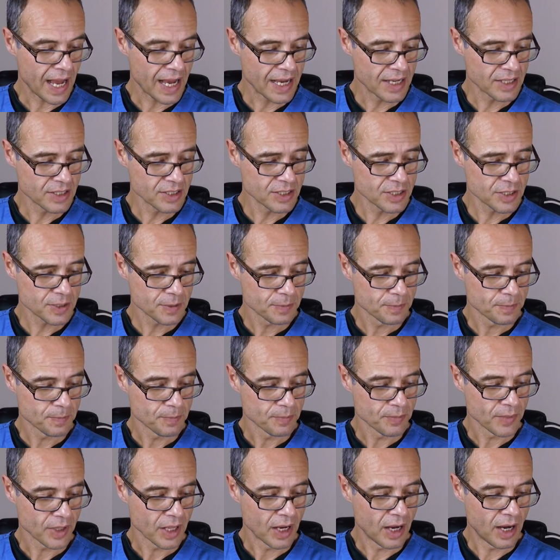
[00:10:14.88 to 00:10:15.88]
As
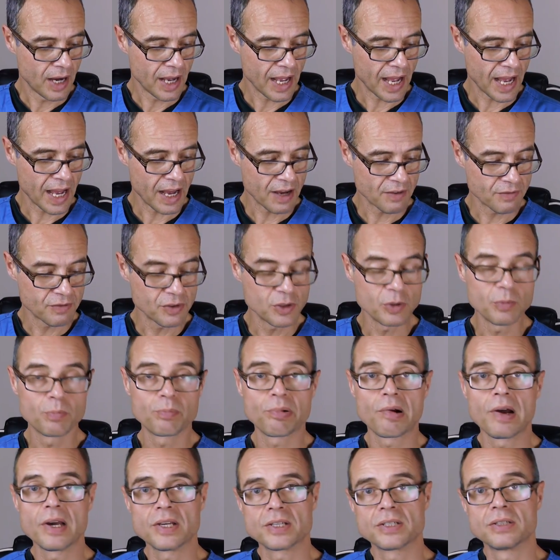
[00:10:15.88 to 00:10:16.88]
I have you
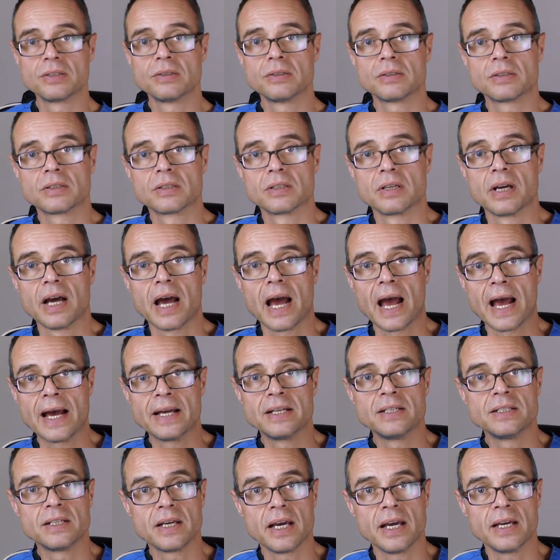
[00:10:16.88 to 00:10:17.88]
present
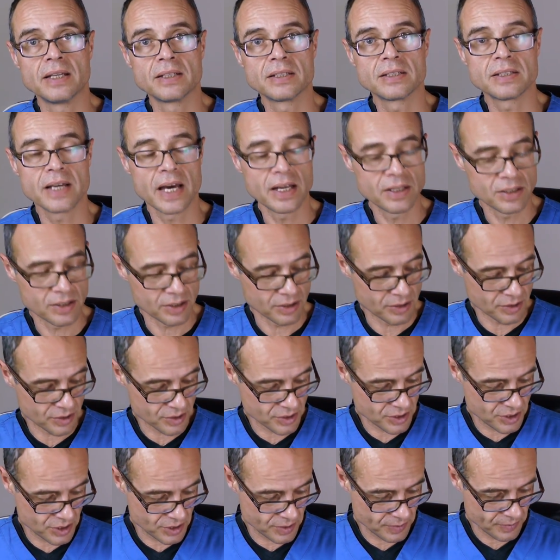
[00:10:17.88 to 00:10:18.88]
and in
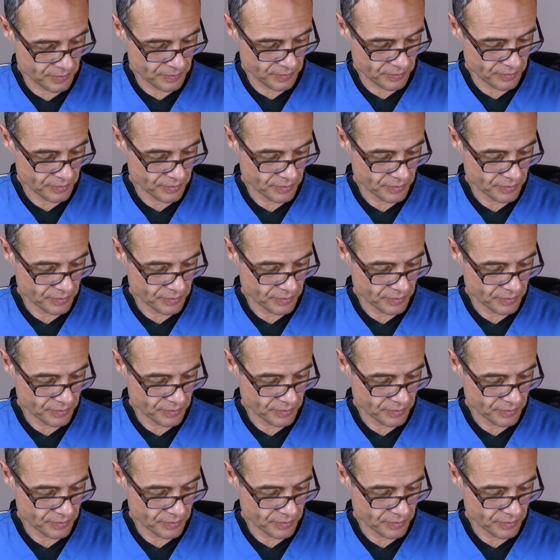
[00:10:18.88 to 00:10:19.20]
attendance,